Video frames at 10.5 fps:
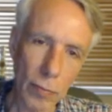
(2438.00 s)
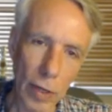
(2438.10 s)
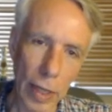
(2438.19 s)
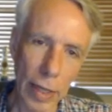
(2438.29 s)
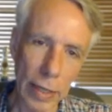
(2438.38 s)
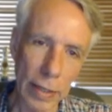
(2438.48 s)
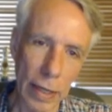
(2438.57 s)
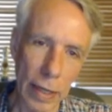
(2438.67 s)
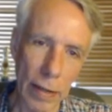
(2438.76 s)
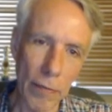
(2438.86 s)
And
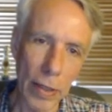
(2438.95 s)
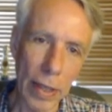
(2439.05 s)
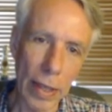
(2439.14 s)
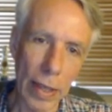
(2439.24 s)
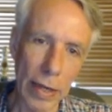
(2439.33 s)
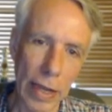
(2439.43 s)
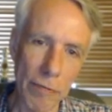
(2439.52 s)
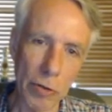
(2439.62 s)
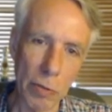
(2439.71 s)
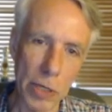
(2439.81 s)
uh, and
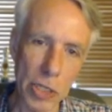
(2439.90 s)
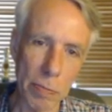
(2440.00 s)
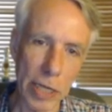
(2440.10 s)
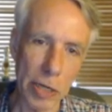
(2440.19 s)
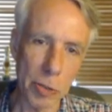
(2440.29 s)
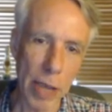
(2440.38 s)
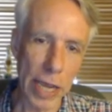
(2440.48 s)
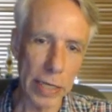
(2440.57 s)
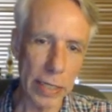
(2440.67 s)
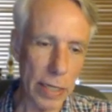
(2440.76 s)
after the bishop takes
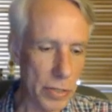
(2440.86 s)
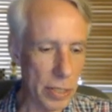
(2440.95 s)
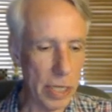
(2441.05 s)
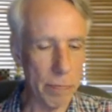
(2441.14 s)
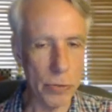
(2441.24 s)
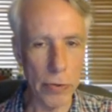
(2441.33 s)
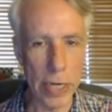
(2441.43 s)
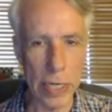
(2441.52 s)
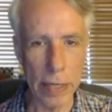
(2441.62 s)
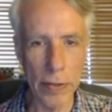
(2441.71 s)
back, he doesn't keep
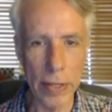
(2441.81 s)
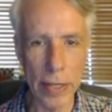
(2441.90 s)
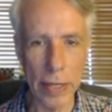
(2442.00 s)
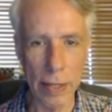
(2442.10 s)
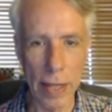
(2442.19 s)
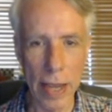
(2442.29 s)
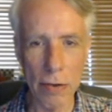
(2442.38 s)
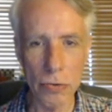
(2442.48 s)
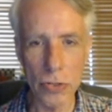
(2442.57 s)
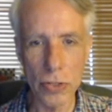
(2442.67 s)
trading. He
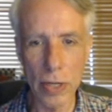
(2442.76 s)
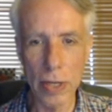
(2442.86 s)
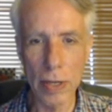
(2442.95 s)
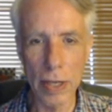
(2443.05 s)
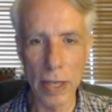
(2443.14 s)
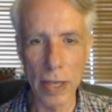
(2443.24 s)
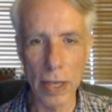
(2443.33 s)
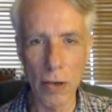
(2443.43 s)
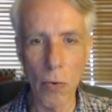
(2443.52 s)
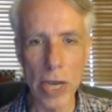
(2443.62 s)
allows
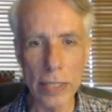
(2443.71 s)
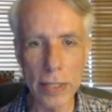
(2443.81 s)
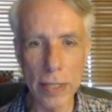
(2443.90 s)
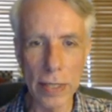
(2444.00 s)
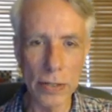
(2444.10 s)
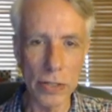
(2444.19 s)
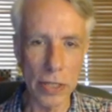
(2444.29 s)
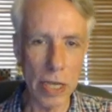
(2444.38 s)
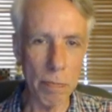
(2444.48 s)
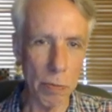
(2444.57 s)
uh, white to
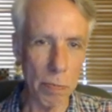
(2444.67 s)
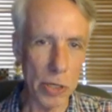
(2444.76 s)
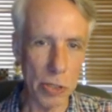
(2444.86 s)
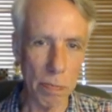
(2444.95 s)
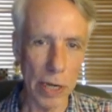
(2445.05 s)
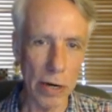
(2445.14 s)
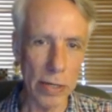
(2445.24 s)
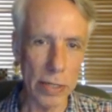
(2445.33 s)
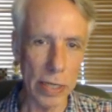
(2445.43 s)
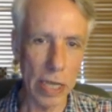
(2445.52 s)
keep the bishop pair
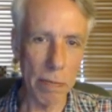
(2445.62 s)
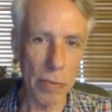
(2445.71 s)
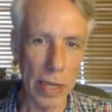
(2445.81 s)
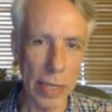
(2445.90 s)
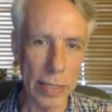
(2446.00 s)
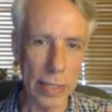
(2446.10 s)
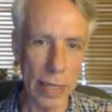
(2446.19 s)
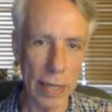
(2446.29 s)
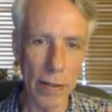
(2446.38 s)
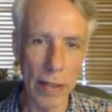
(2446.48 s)
and to keep that uh,